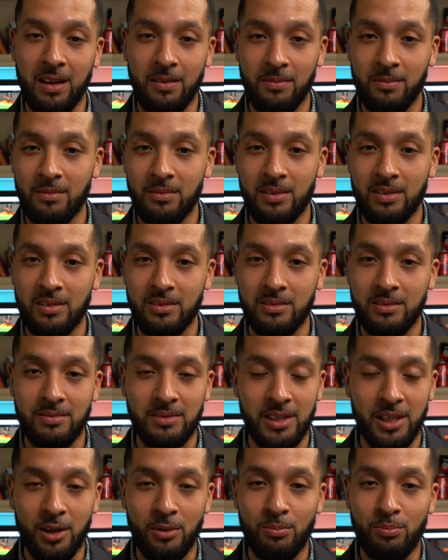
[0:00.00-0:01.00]
it
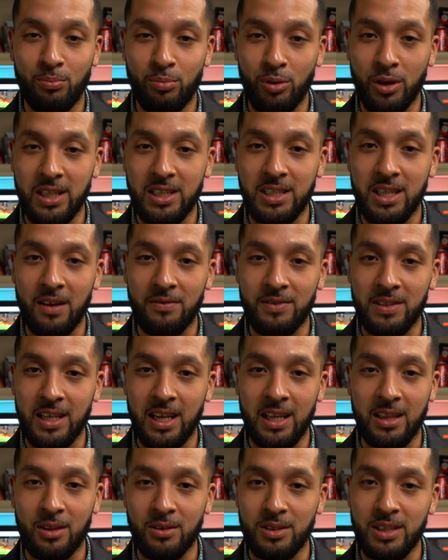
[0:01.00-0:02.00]
you know pretty tough to
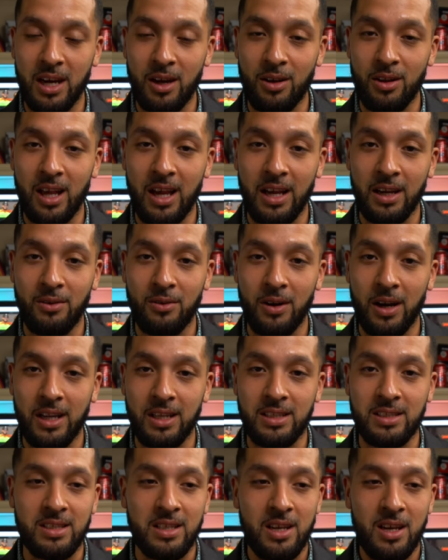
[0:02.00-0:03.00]
get those airline
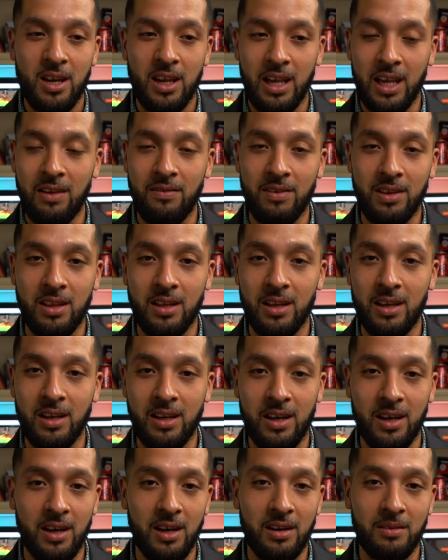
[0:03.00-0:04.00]
credits even the
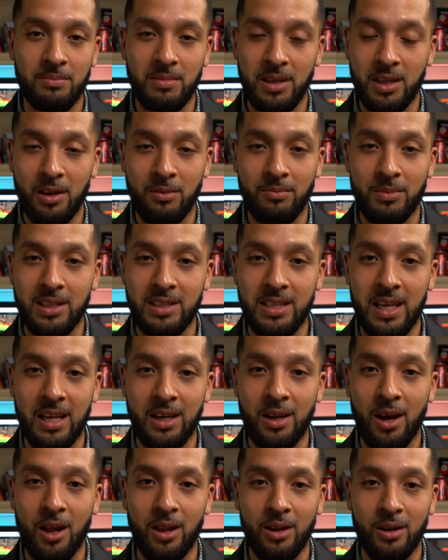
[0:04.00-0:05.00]
uh, you know the
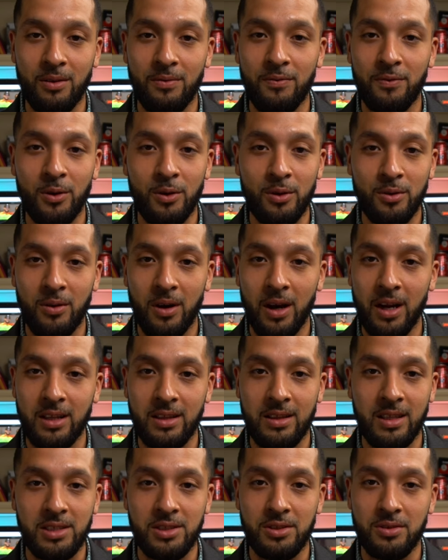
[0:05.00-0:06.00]
$10 food
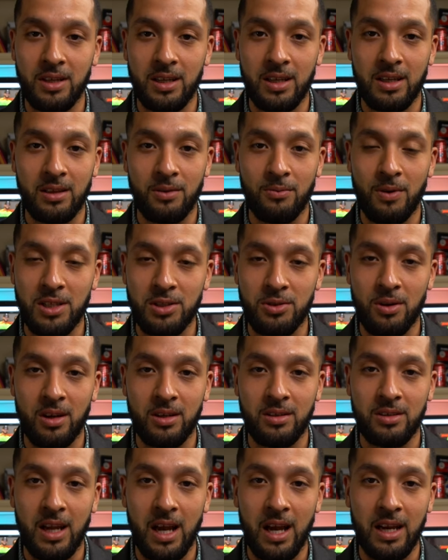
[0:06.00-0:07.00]
credit that you get the
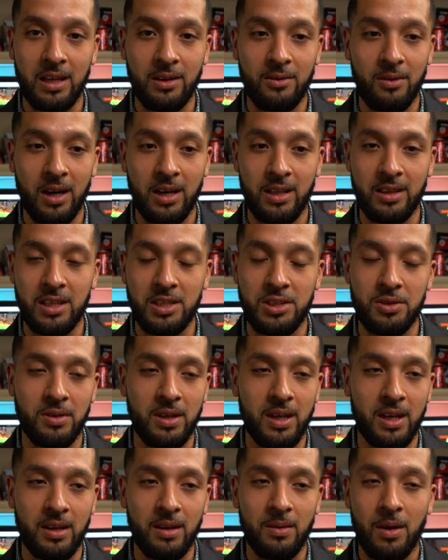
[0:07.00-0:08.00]
restaurant dining credit that you
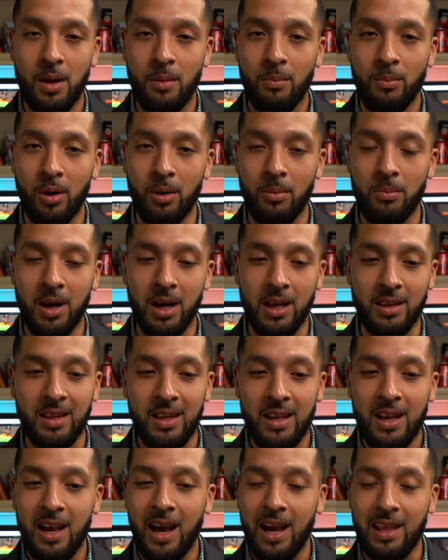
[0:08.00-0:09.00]
get per month
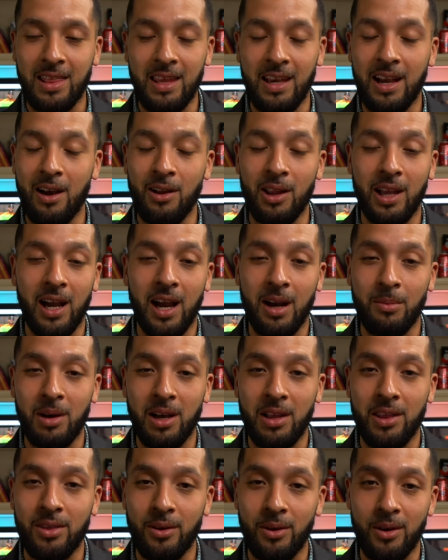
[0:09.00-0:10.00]
i think i only got
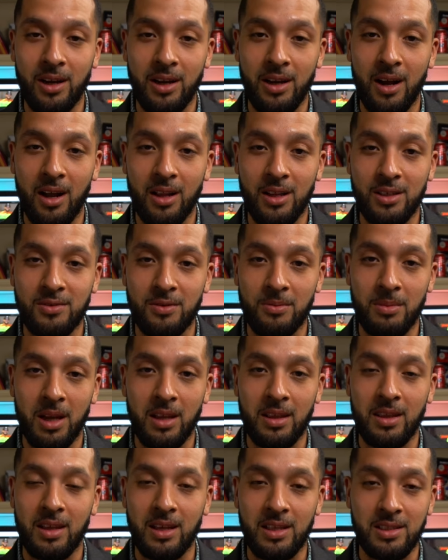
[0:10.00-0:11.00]
about $30 from
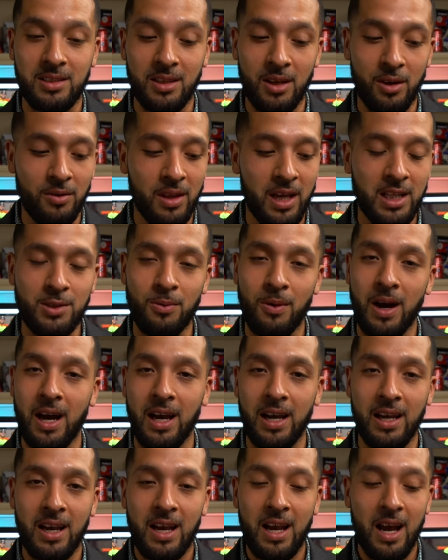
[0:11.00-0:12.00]
that thing so that's
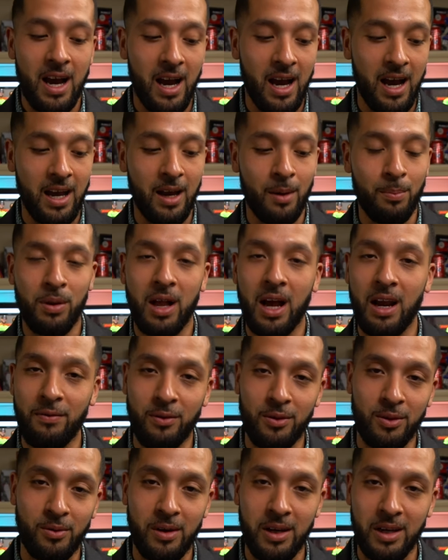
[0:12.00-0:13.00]
why i applied
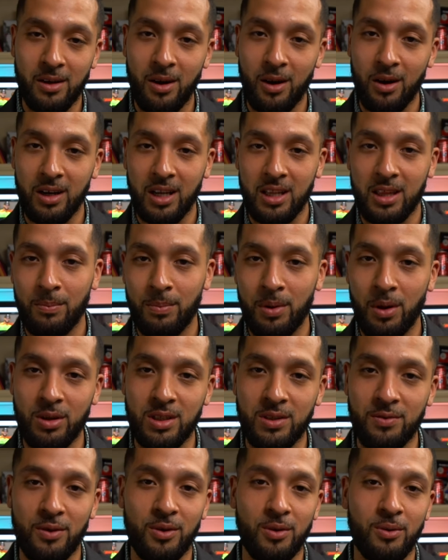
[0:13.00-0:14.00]
for the green card got the
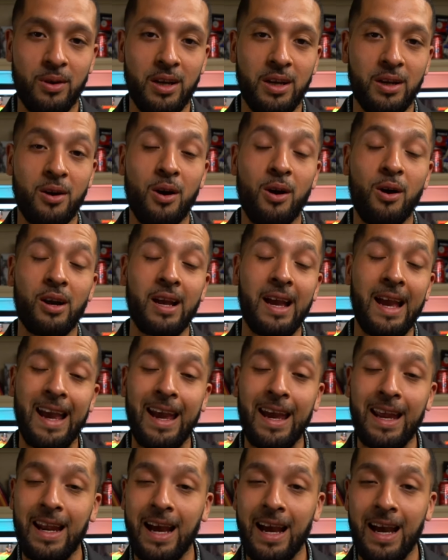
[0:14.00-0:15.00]
bonus for the green card
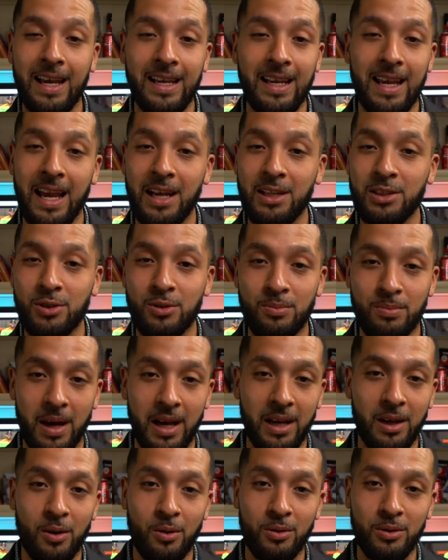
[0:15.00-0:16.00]
and i canceled
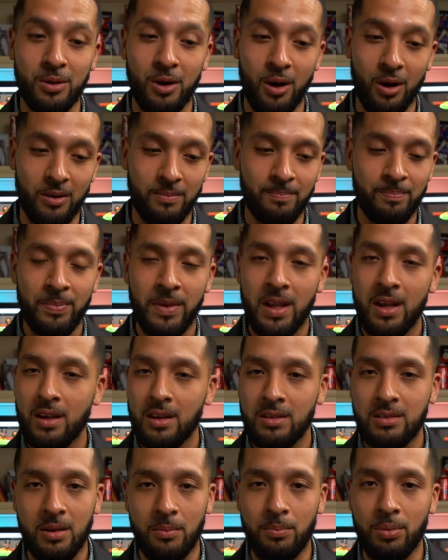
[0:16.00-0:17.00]
my gold card
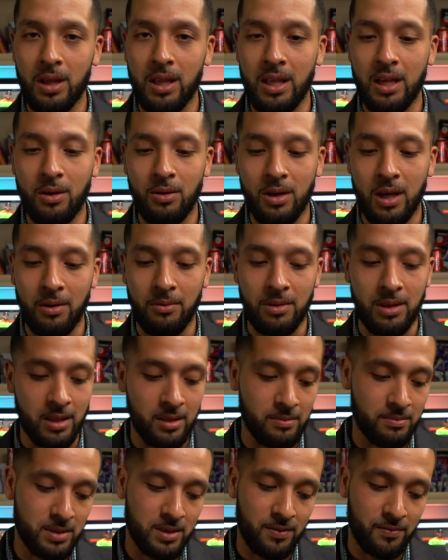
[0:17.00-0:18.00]
completely okay with
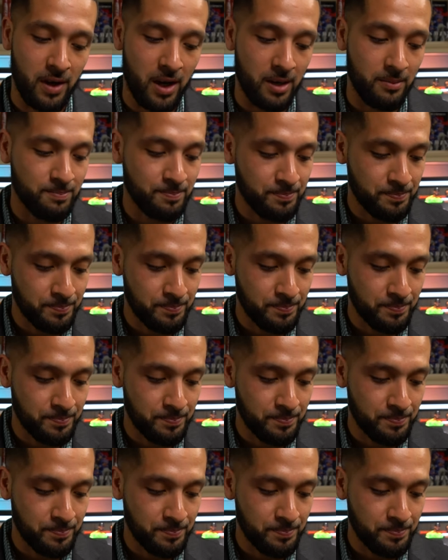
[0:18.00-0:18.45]
it. It's fine.